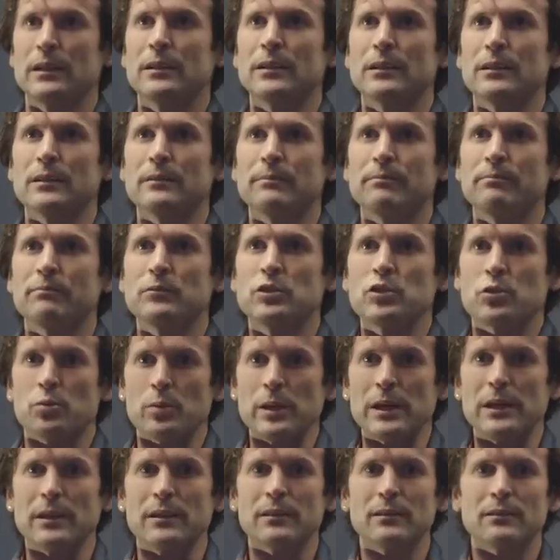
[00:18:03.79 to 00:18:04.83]
to
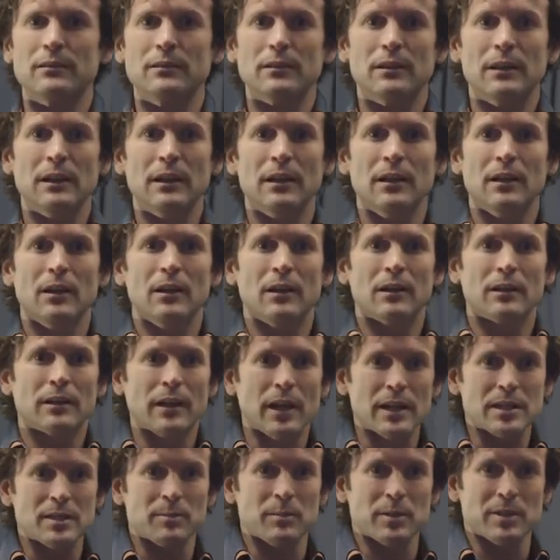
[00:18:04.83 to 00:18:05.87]
treat
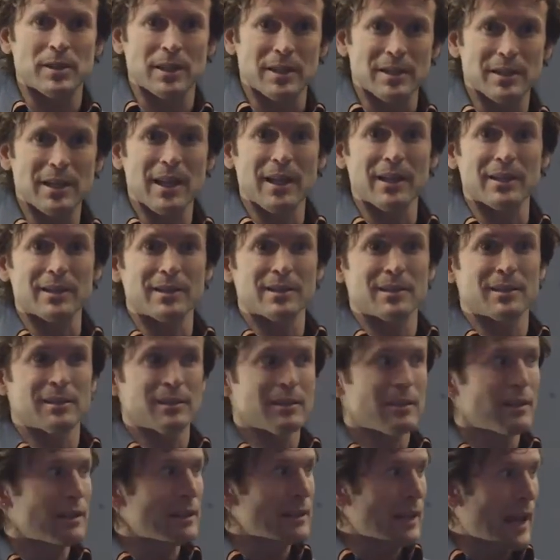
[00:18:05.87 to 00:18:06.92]
customer success
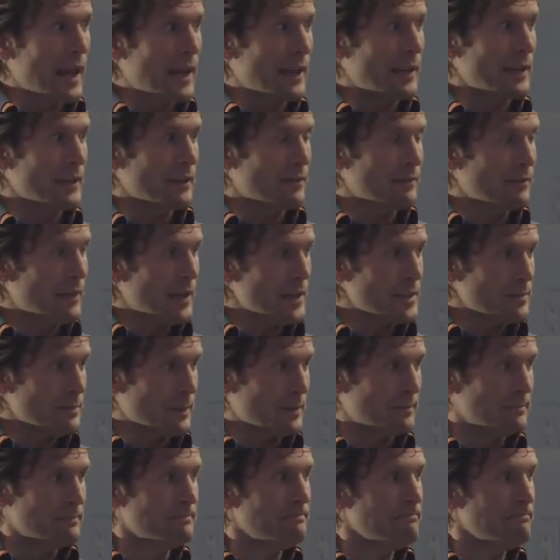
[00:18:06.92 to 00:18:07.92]
like an investment